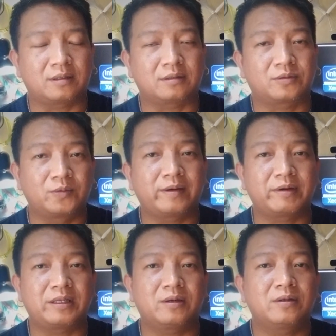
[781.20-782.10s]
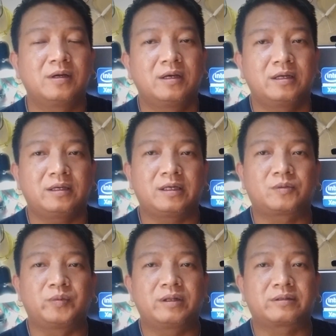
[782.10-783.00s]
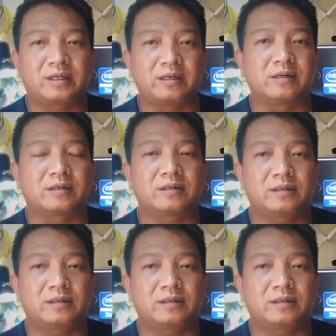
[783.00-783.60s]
two-way radio, it will trigger